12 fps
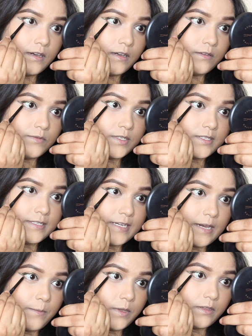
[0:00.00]
I'm just
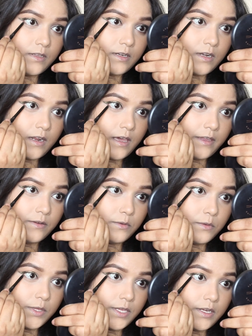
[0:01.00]
dabbing that line
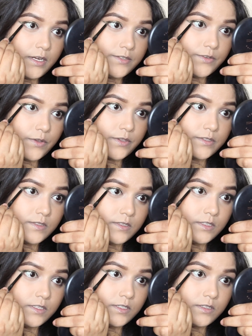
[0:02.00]
over there as you can
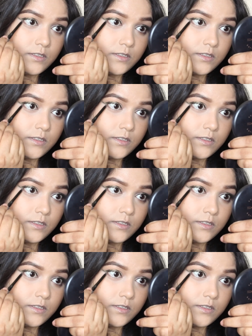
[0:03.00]
see.